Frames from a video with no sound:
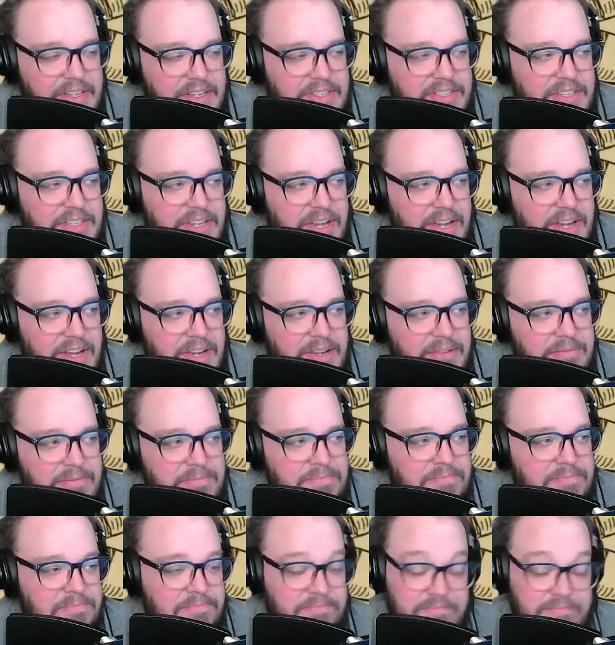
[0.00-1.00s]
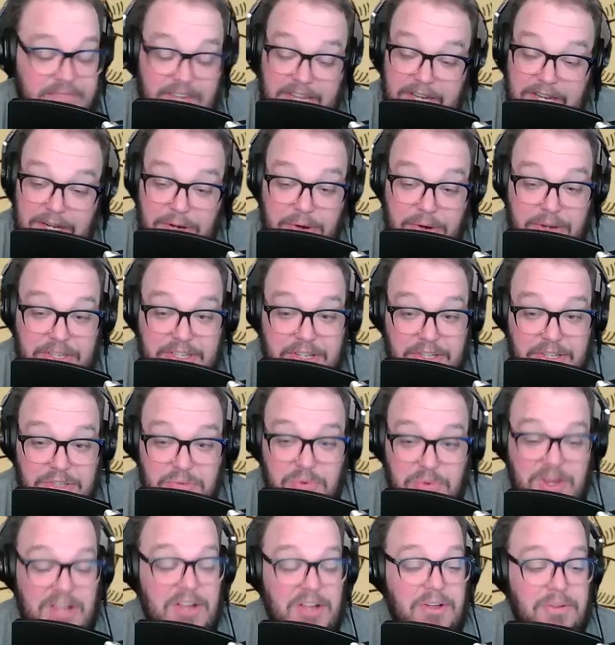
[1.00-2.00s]
It's it
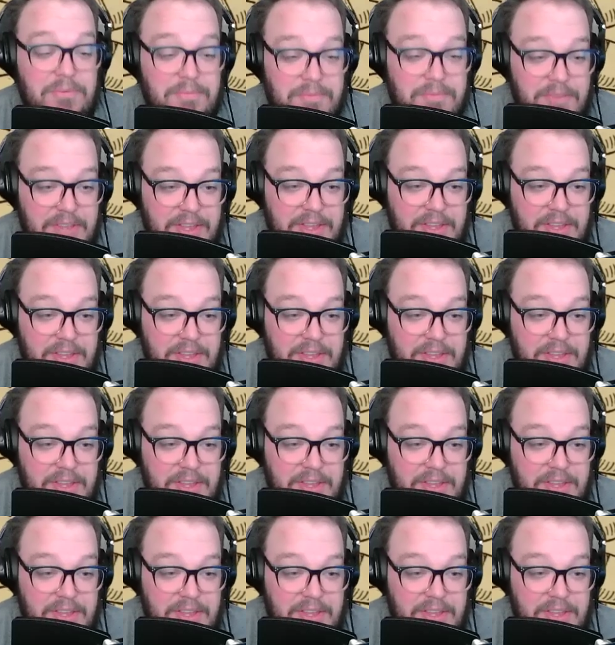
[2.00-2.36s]
does well.